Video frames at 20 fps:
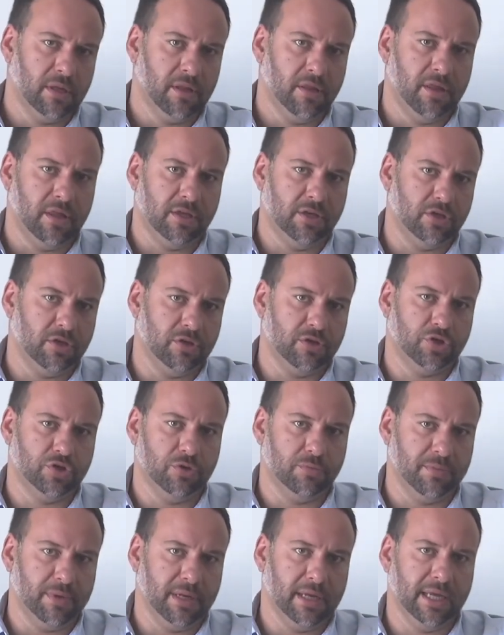things you
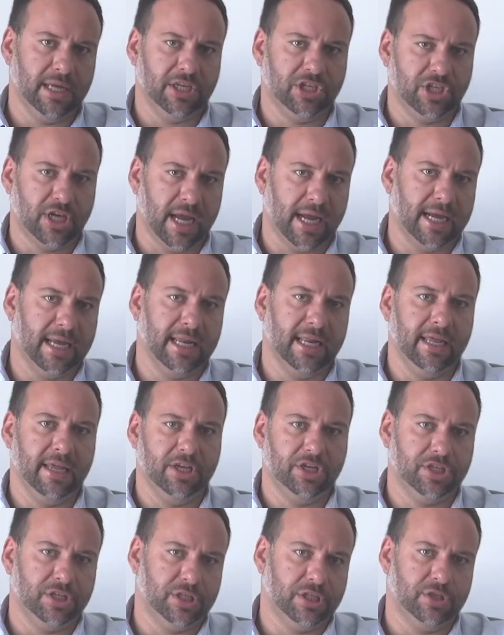should be like checking
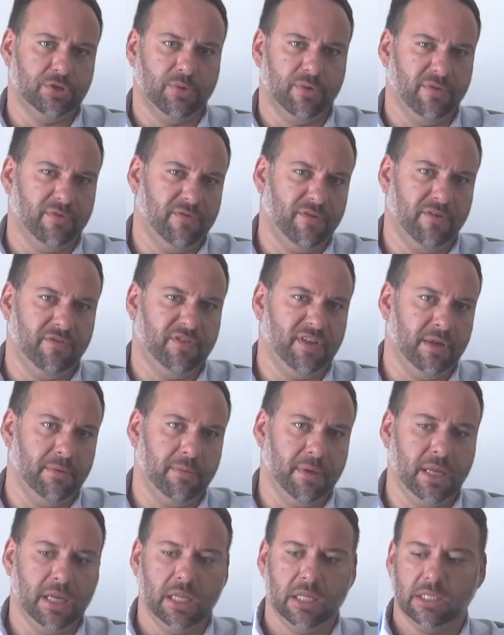each 15
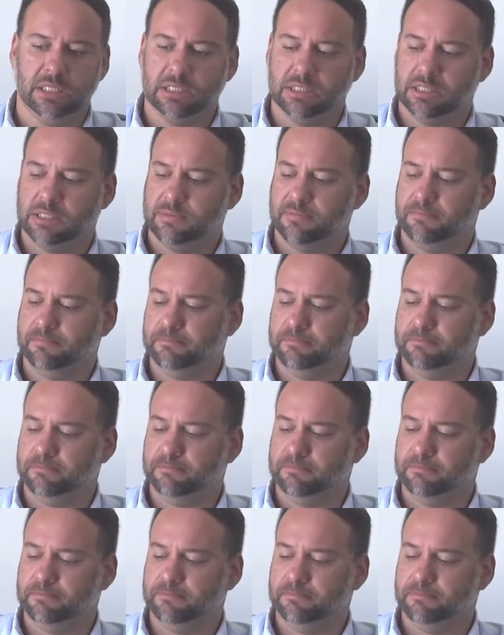minutes.